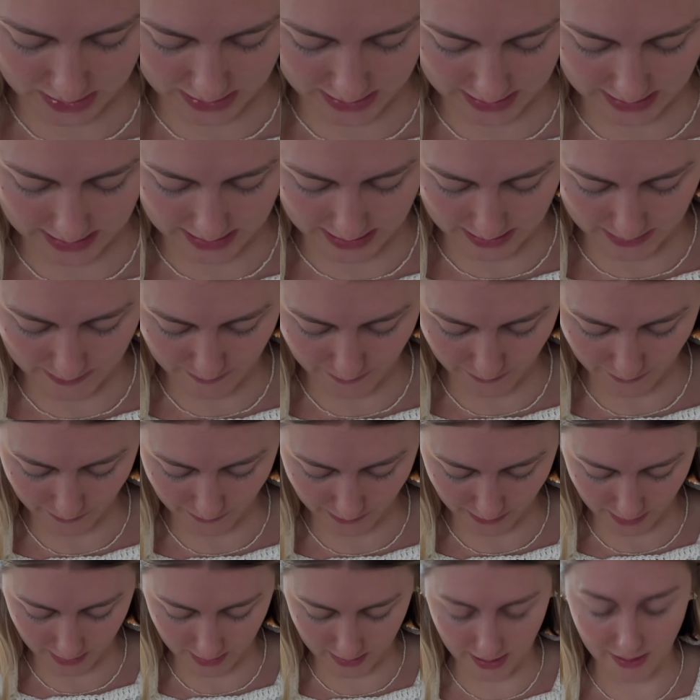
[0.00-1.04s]
it there.
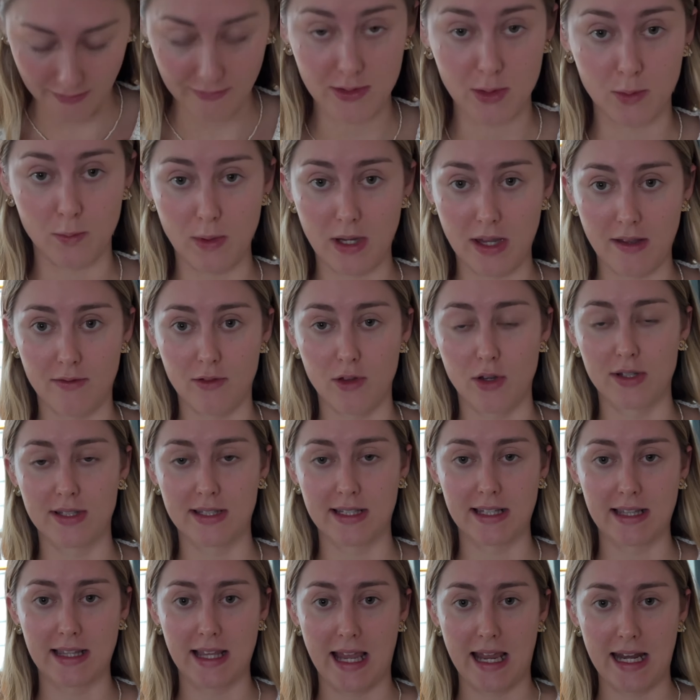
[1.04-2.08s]
I'll have to weave those
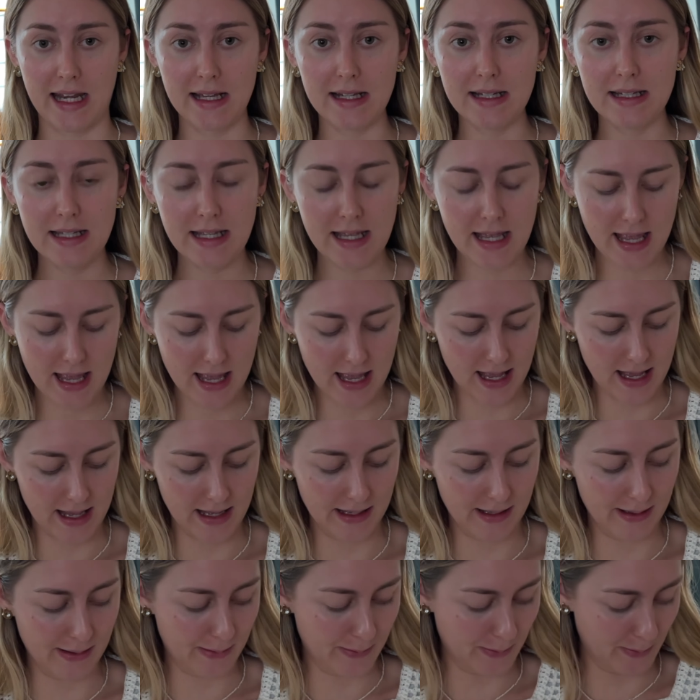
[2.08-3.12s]
in later,
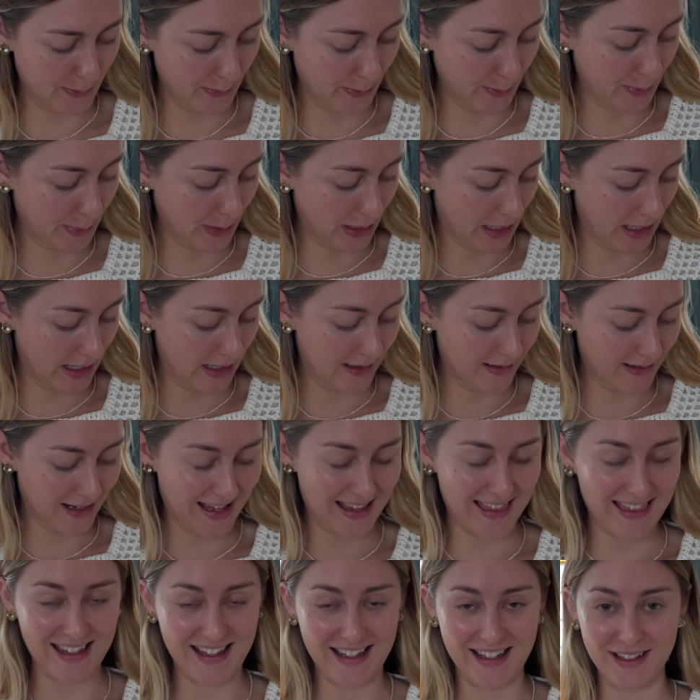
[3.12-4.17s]
but I
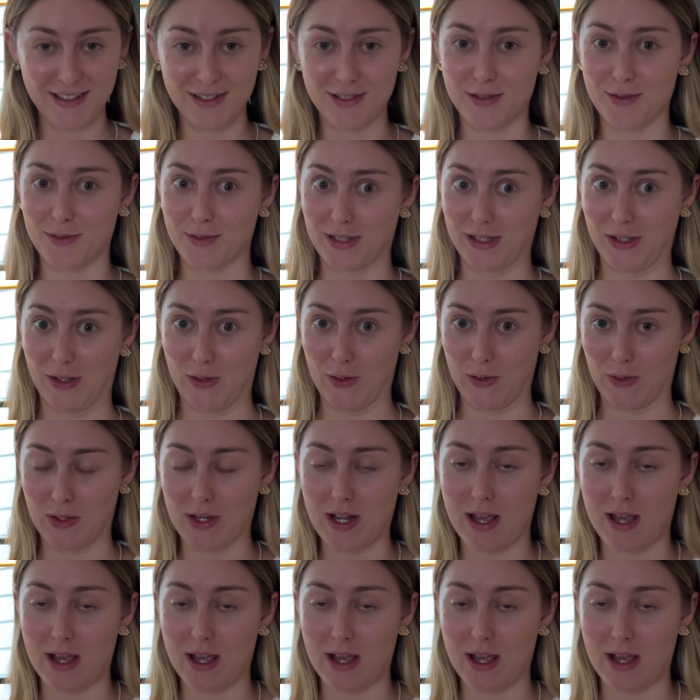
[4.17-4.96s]
think it looks really good.